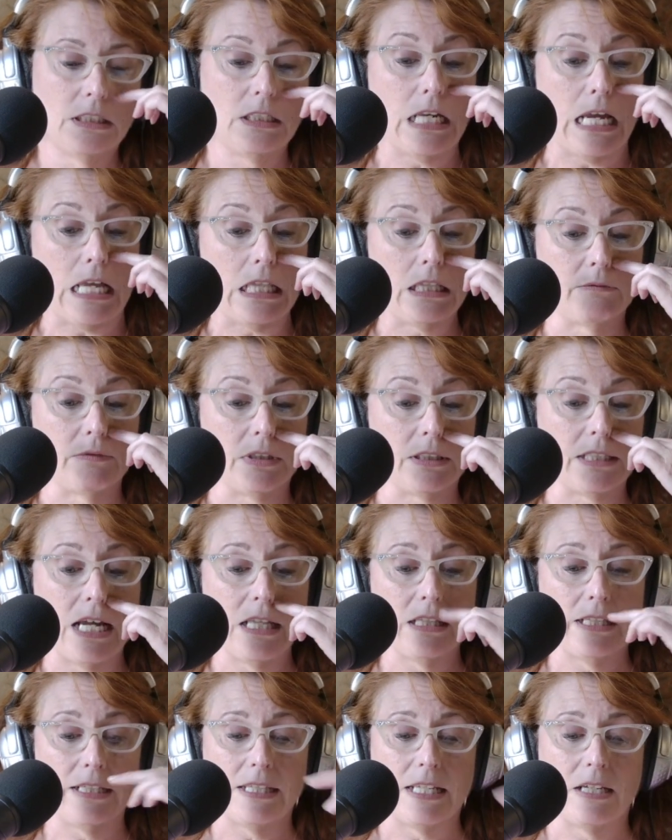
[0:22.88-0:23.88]
Not
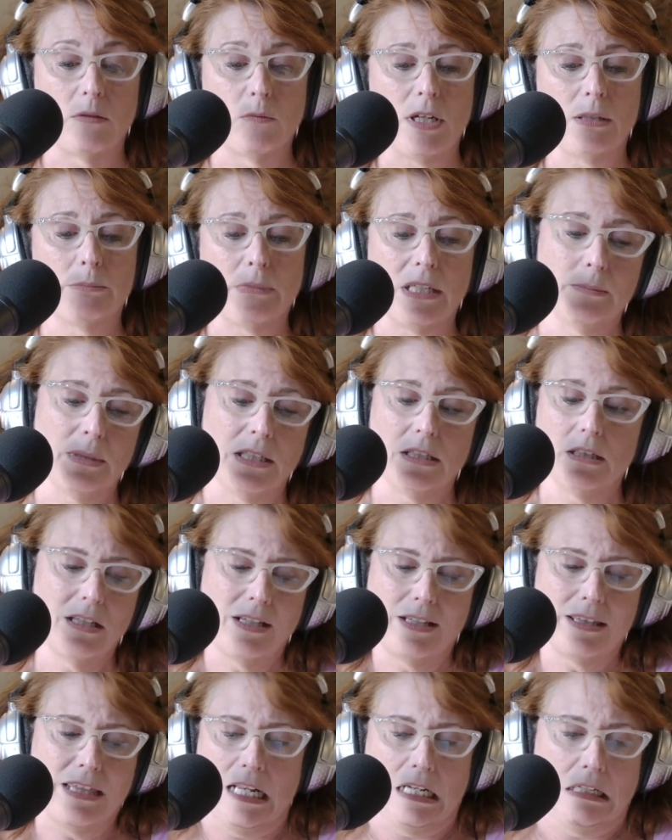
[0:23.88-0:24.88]
like that. Well, maybe
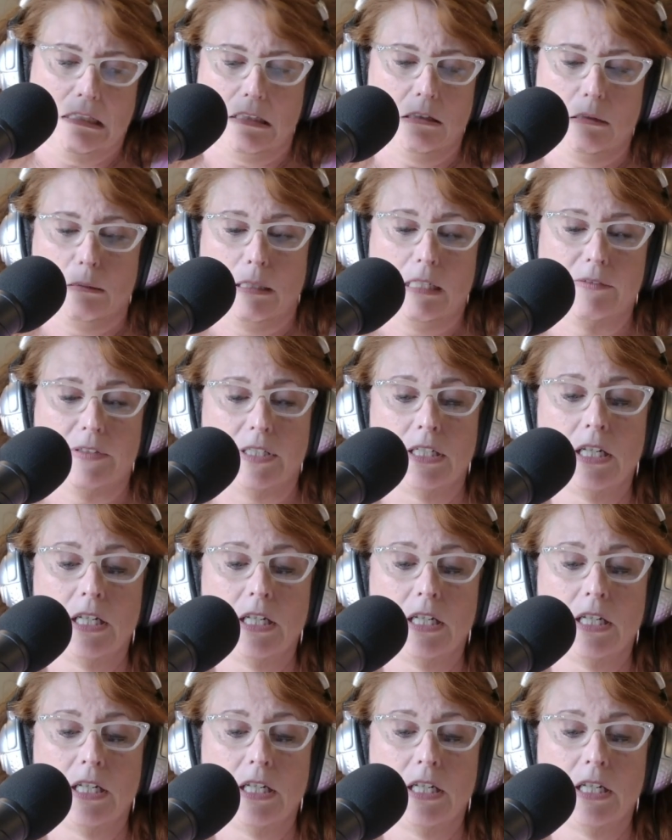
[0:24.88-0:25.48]
like that. I don't know.